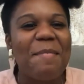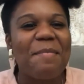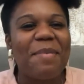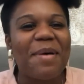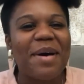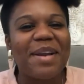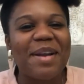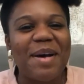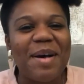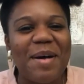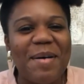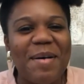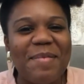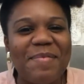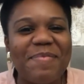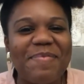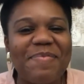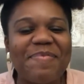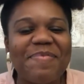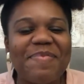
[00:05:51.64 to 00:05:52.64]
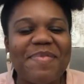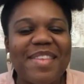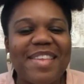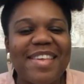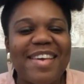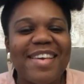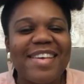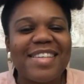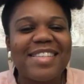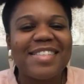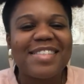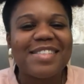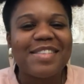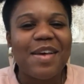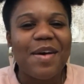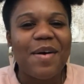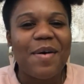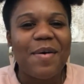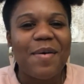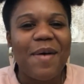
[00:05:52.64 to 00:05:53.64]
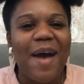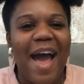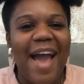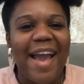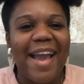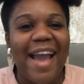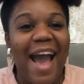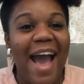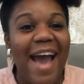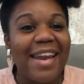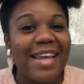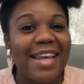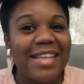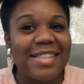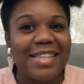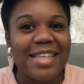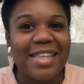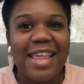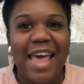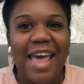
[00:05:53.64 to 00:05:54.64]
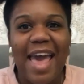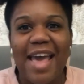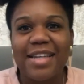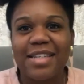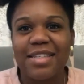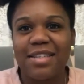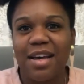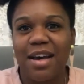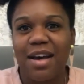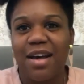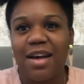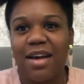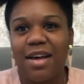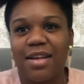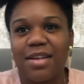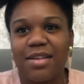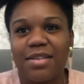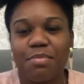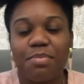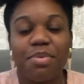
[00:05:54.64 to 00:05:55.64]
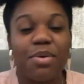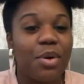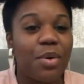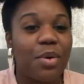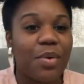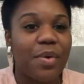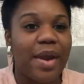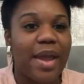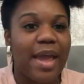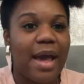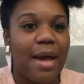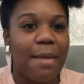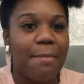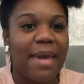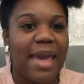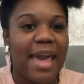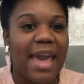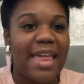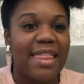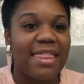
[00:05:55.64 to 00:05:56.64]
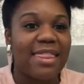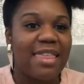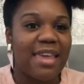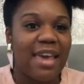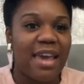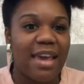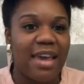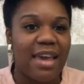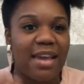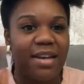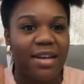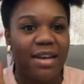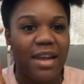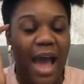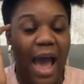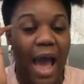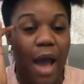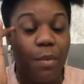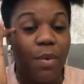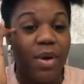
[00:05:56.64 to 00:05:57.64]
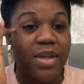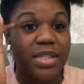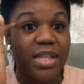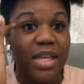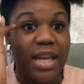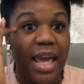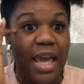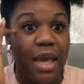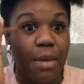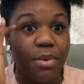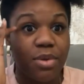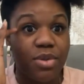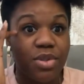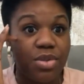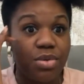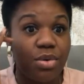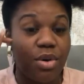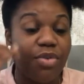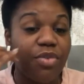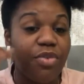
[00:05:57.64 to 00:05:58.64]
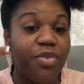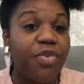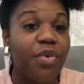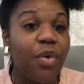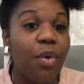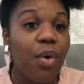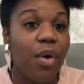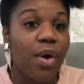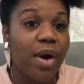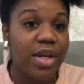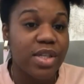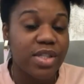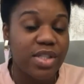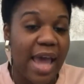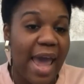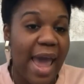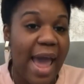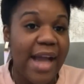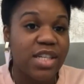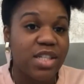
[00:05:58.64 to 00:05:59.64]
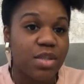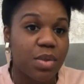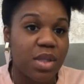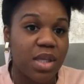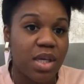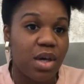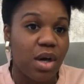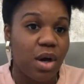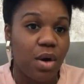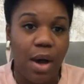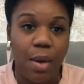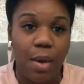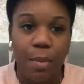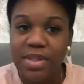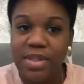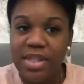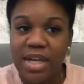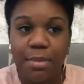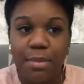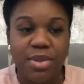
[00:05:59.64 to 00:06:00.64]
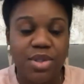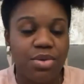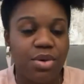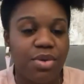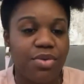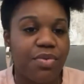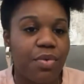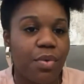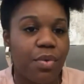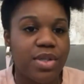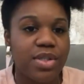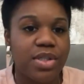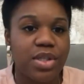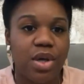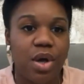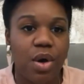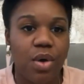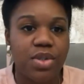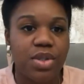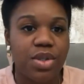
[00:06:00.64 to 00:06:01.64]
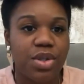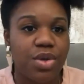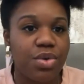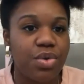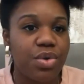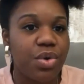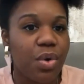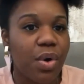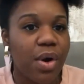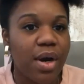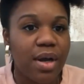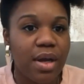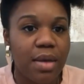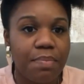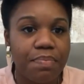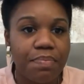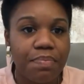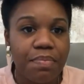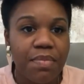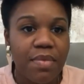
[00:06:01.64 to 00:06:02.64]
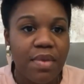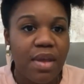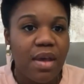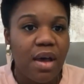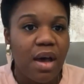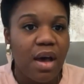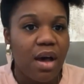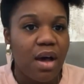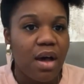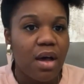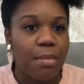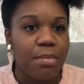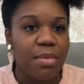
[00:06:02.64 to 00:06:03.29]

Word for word: but um, so I got into that uh, program, and then I wasn't able to afford to actually go. I wasn't able to afford to go to the New York um,